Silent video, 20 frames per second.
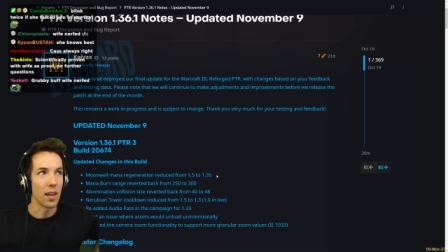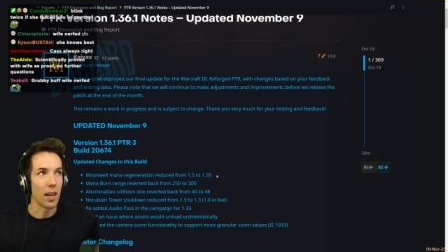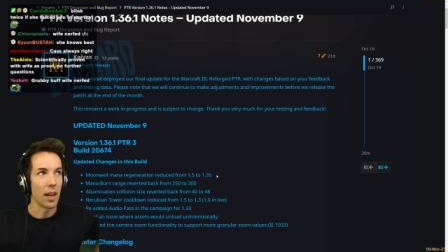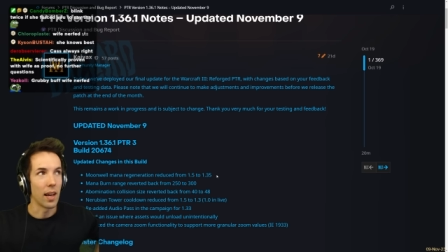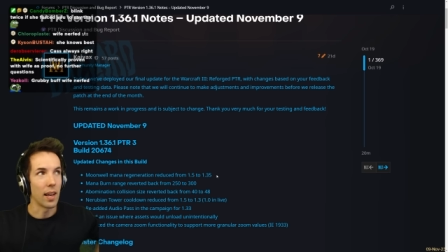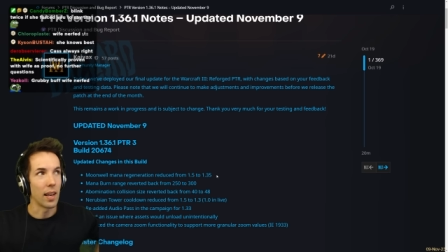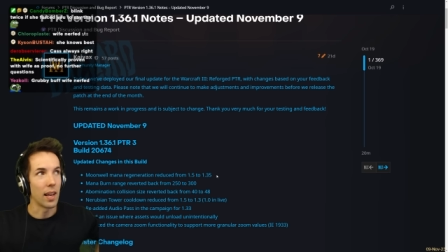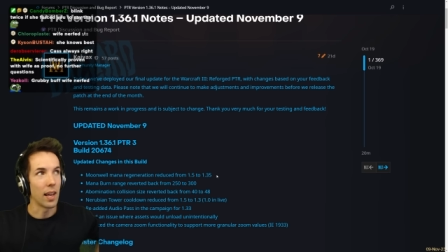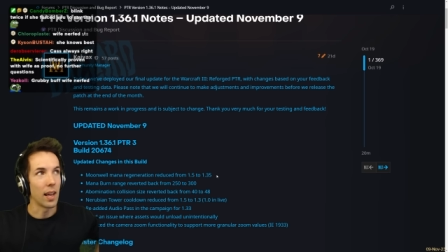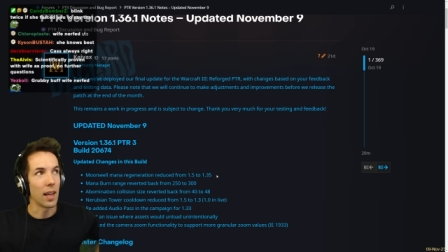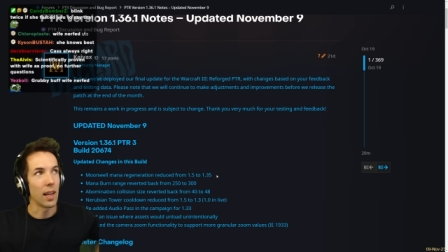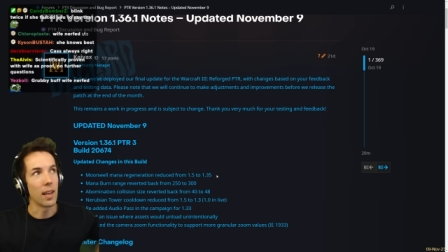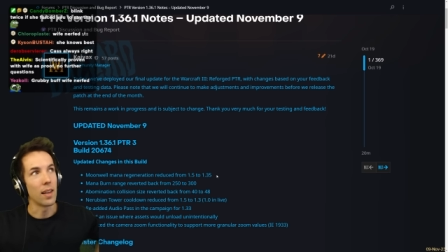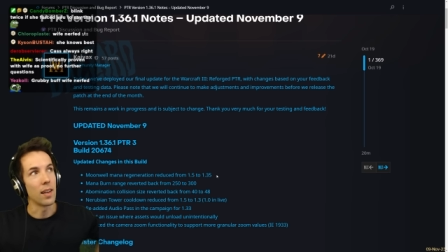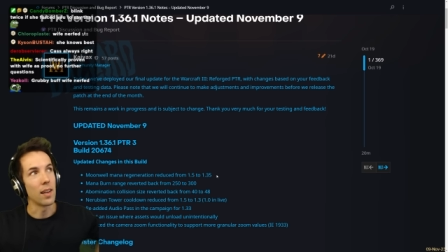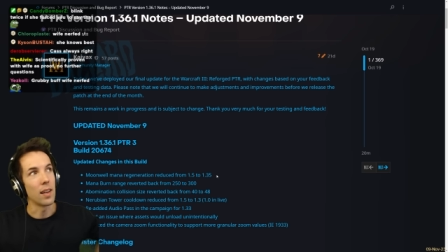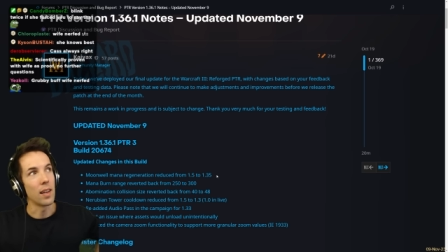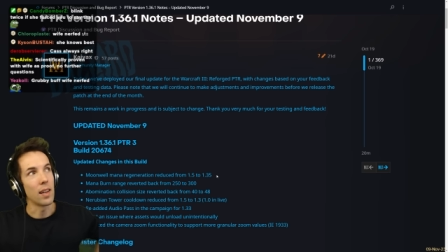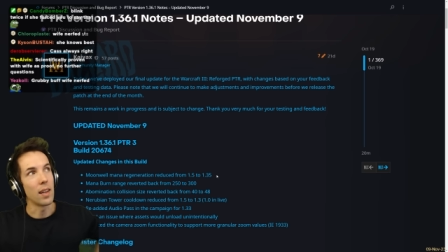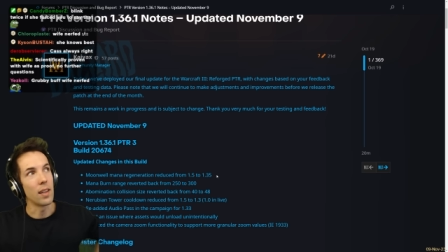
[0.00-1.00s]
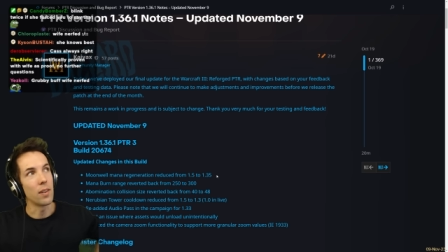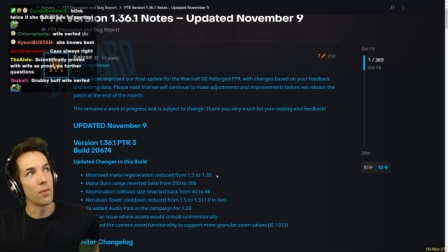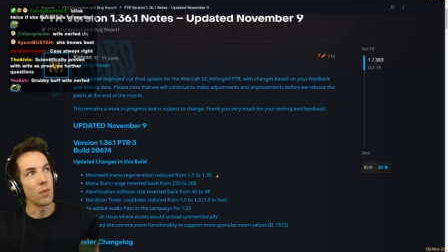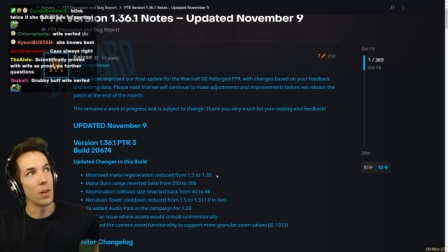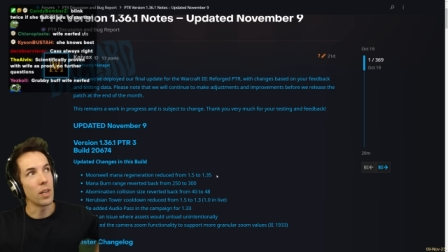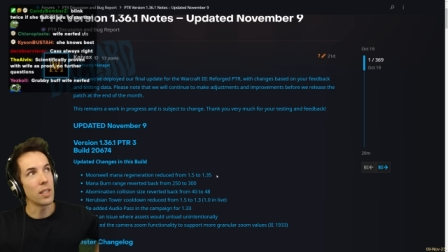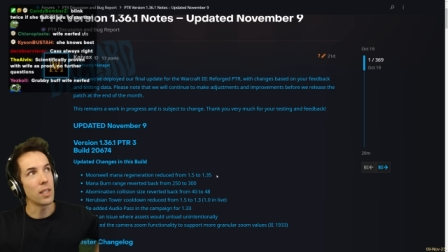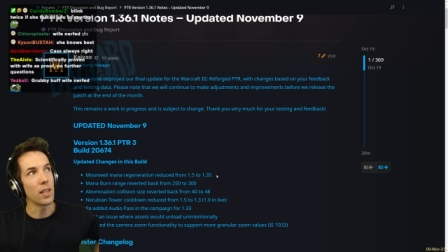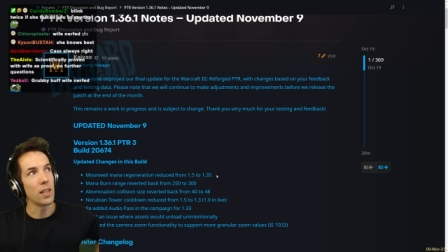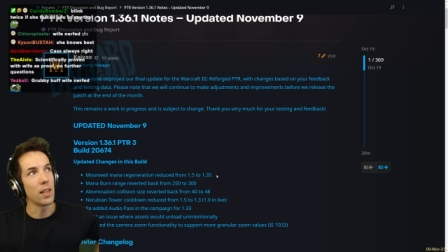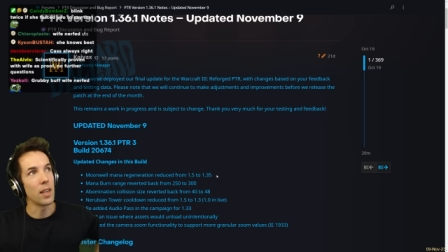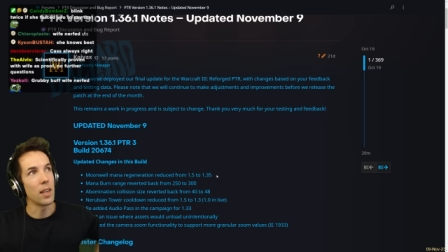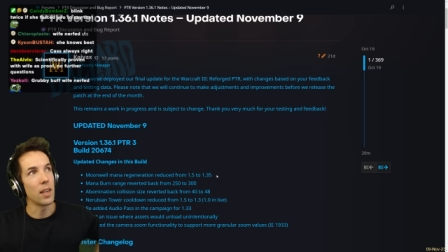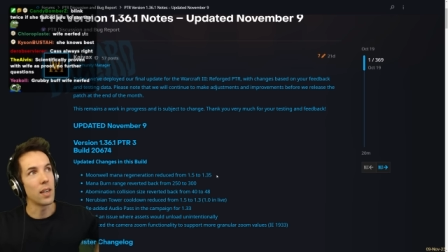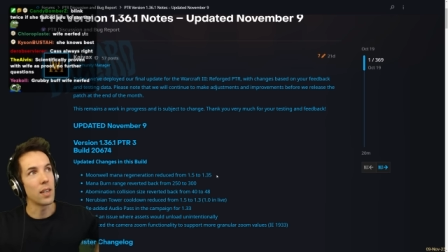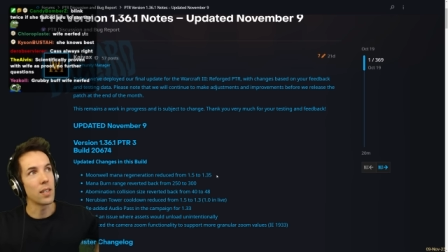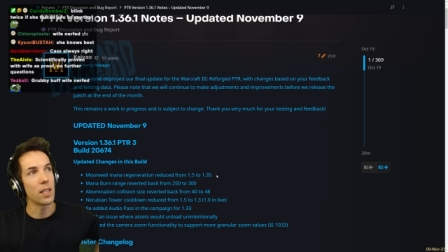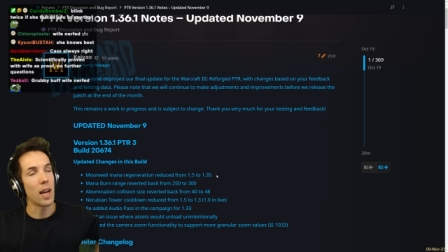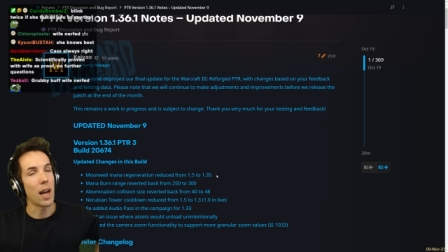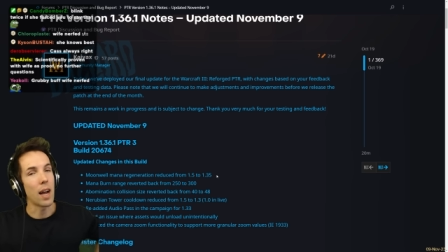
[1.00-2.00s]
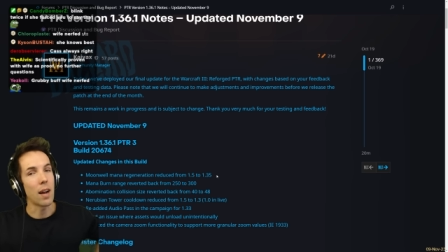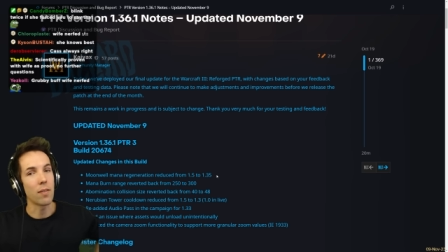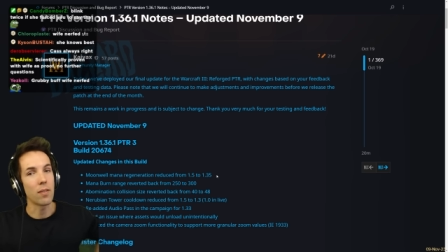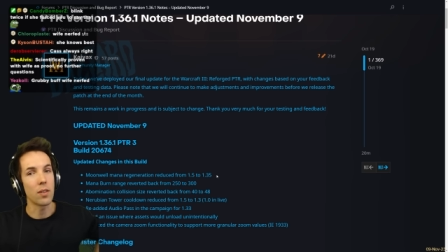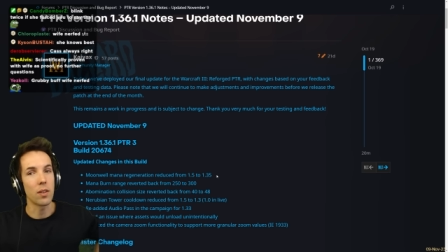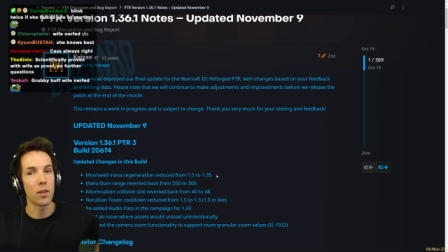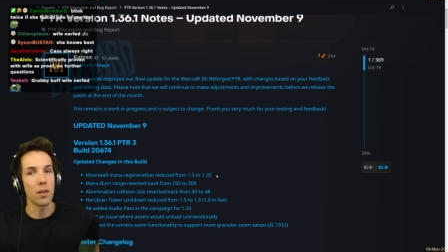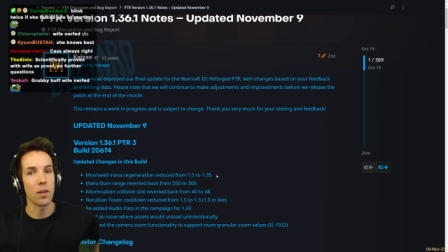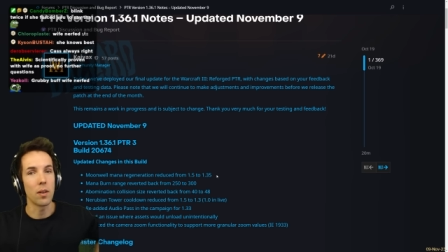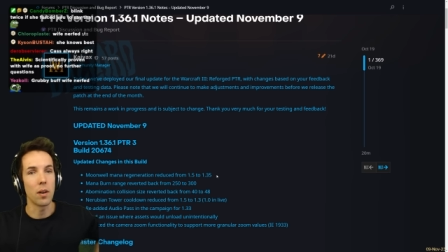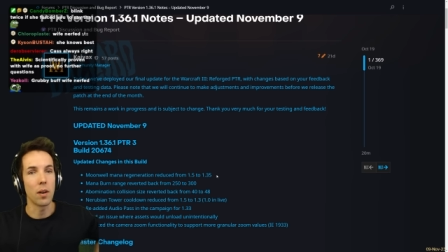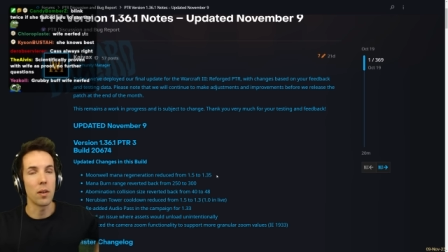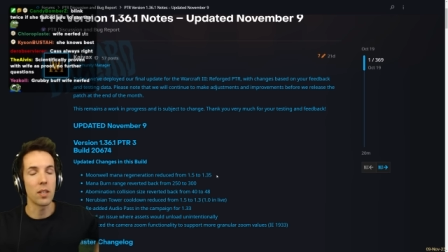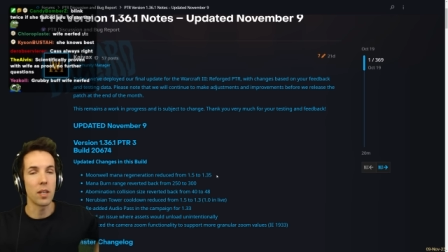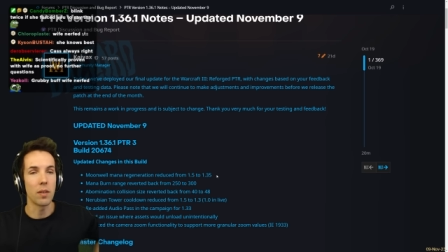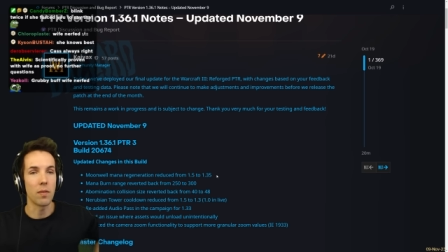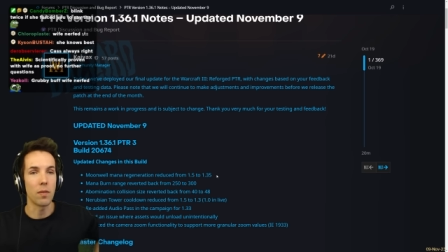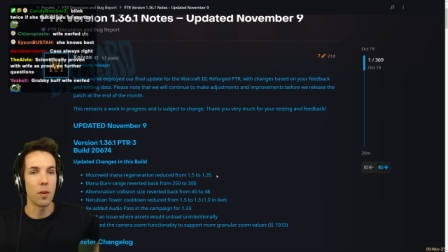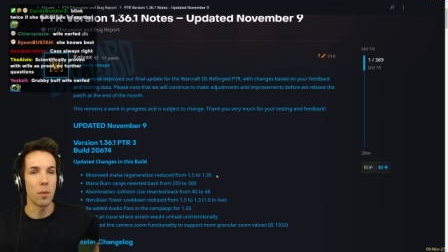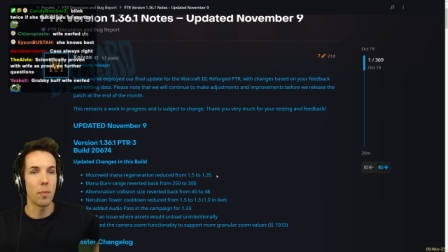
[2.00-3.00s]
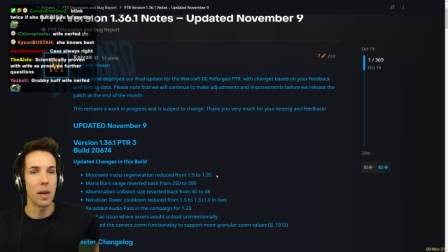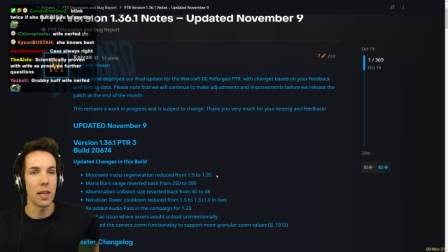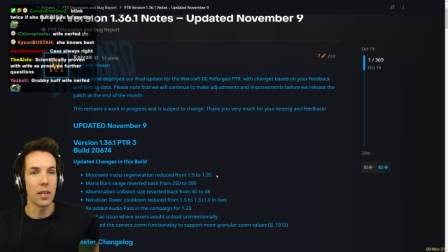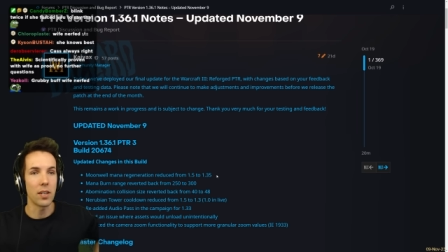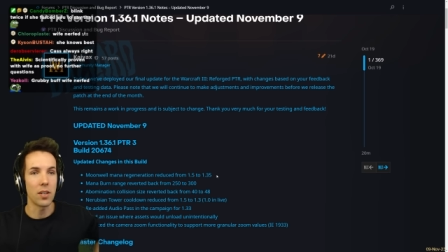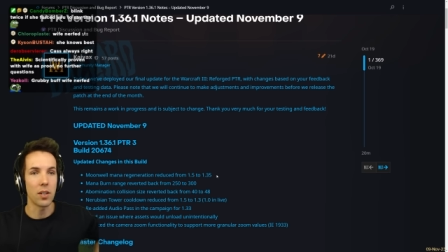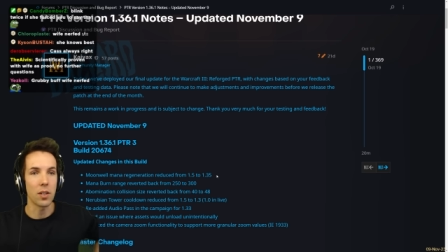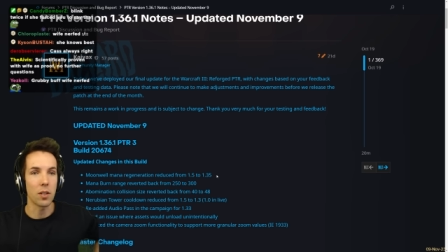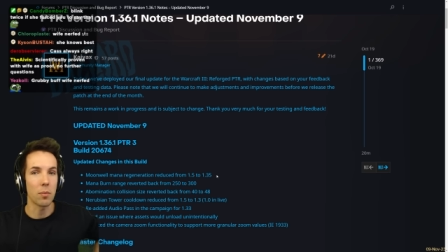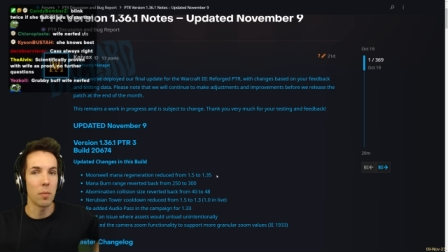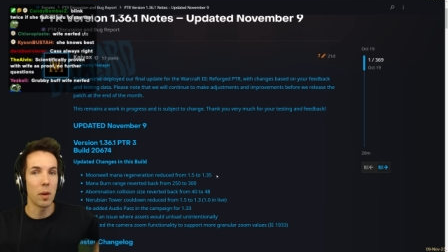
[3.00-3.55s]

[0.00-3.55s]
And then in recent years, after several patches,